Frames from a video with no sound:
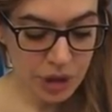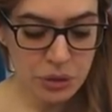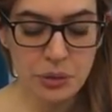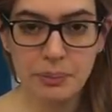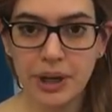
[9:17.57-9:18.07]

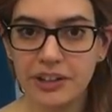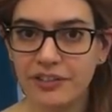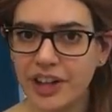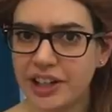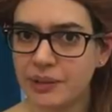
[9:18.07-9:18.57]
You might
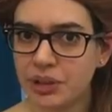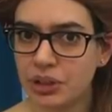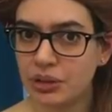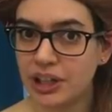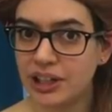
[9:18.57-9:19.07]
find them in
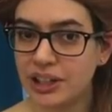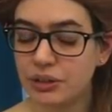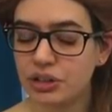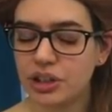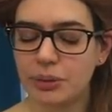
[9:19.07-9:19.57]
your own
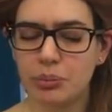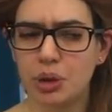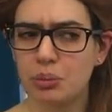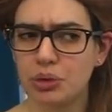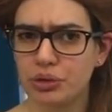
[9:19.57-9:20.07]
language, I'm
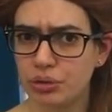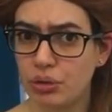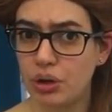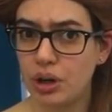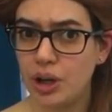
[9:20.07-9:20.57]
almost
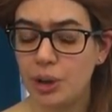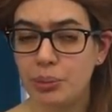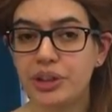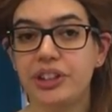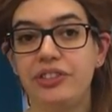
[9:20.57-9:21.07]
sure,
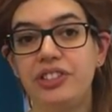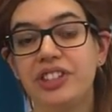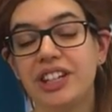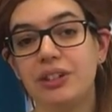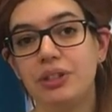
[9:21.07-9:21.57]
but if you
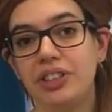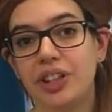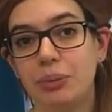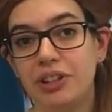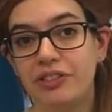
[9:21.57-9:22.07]
can read
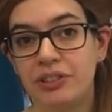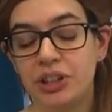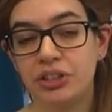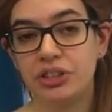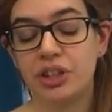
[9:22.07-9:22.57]
them in
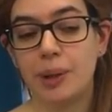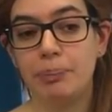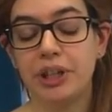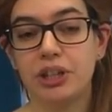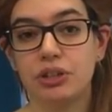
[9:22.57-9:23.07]
French, uh,
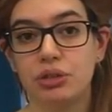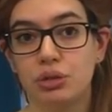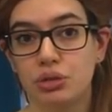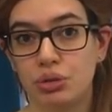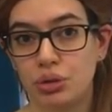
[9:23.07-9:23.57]
pick the
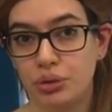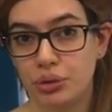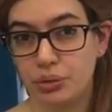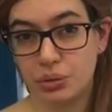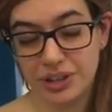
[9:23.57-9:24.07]

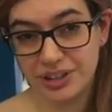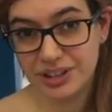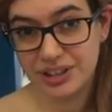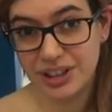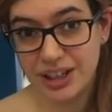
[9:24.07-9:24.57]
shortest
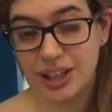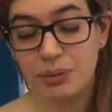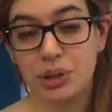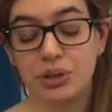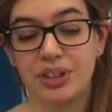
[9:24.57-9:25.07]
ones,
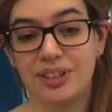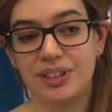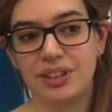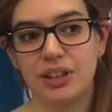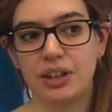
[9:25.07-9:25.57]
because
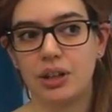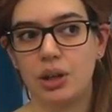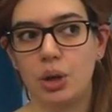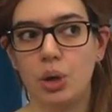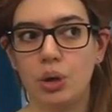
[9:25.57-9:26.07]
it's uh,
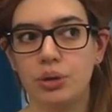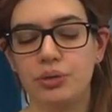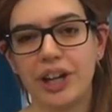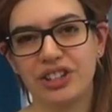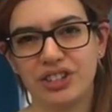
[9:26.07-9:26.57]

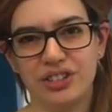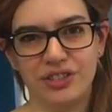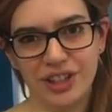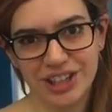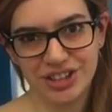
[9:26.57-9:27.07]
old-fashioned
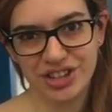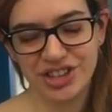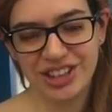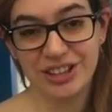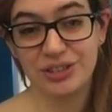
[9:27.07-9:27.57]

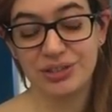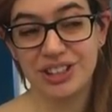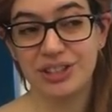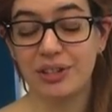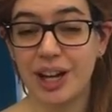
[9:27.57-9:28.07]
French. It,
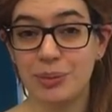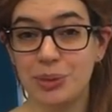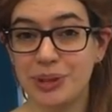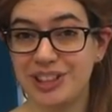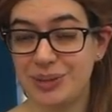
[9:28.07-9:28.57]
it rhymes,
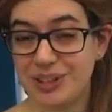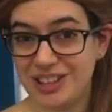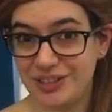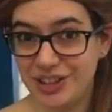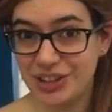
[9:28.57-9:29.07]
but it's a bit
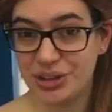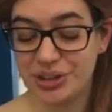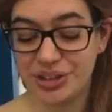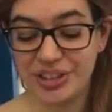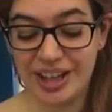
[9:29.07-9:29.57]
difficult to
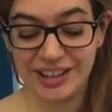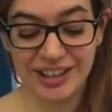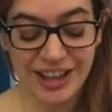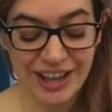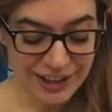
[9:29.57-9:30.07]
understand.
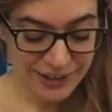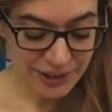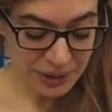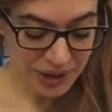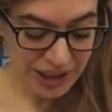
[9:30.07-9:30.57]

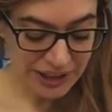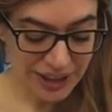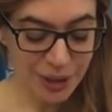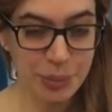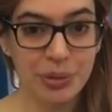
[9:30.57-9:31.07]
So again,
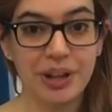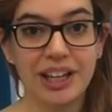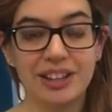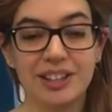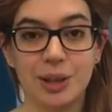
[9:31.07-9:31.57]
I hope you
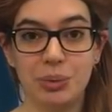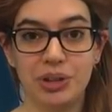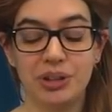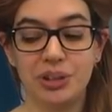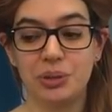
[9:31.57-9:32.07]
like this
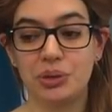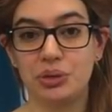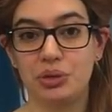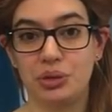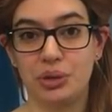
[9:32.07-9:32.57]
episode. It was a
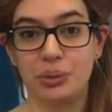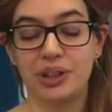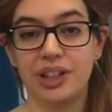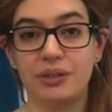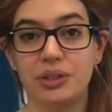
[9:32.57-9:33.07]
short
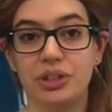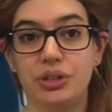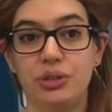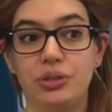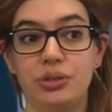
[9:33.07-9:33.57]
one. I wanted
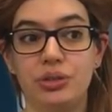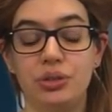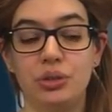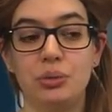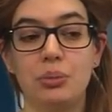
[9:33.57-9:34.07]
to
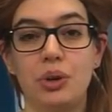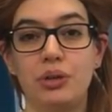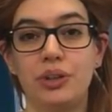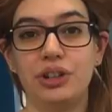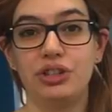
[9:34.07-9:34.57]
show you more
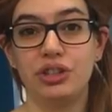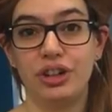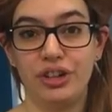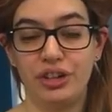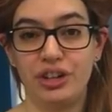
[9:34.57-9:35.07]
French
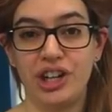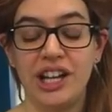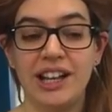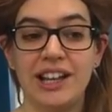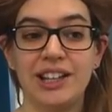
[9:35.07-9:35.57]
culture
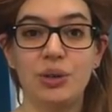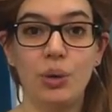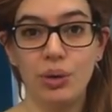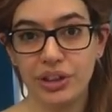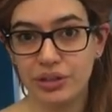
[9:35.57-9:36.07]
and
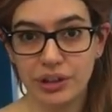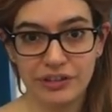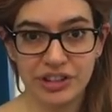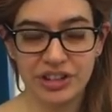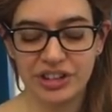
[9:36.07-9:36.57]
all these
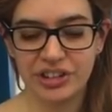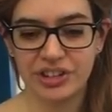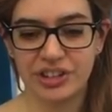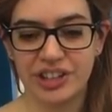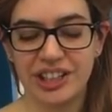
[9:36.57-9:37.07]
references
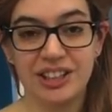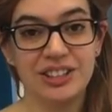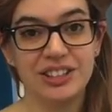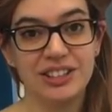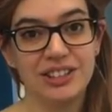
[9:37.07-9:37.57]
that are
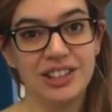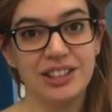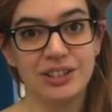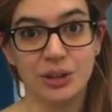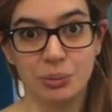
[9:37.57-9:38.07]
hidden
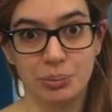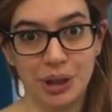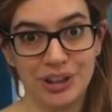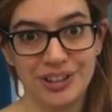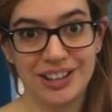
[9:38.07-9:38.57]
in our
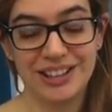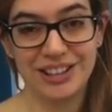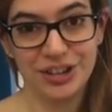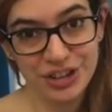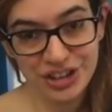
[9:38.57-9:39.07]
books and
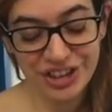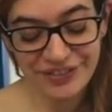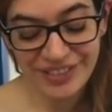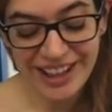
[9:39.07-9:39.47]
literature.